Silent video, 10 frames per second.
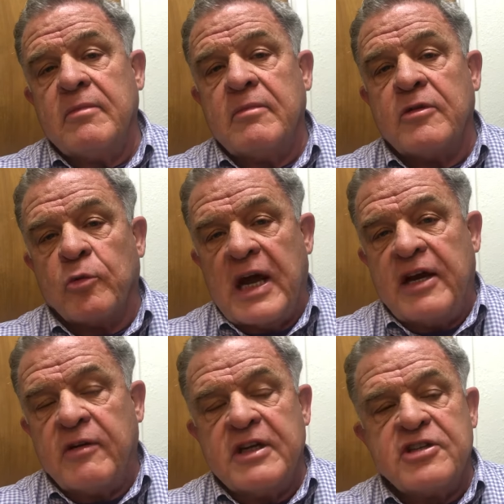the
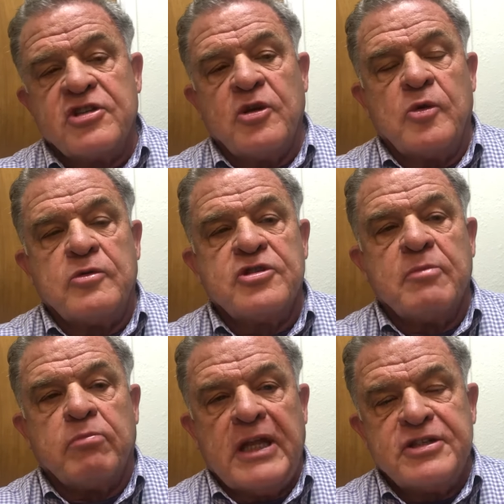writer extols the
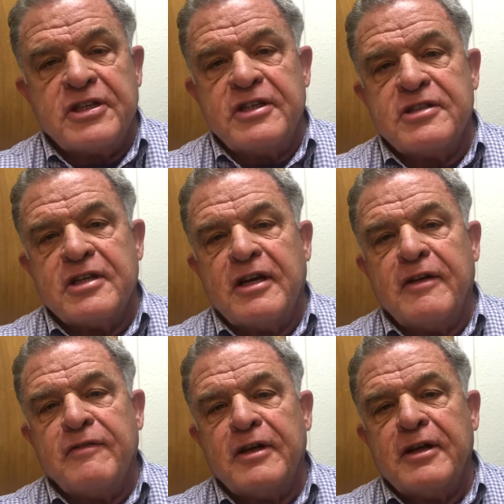blessings
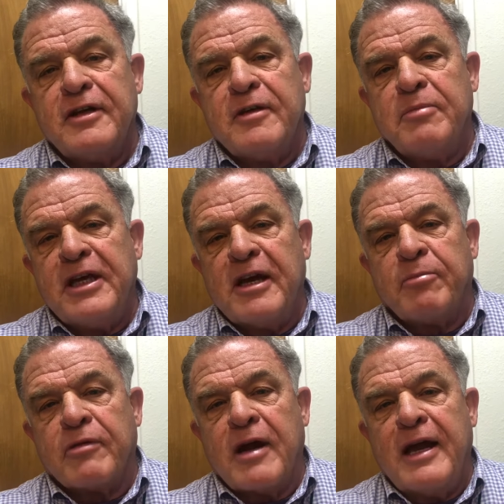of being
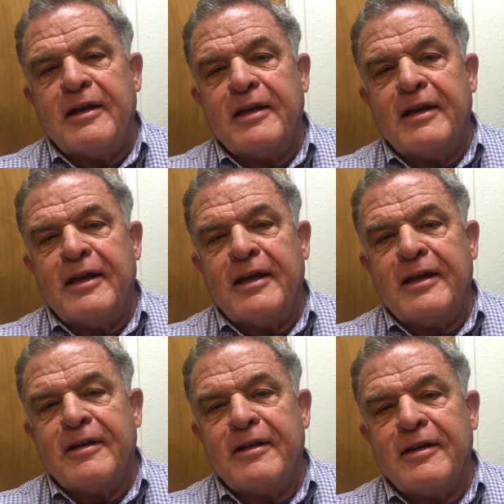upright and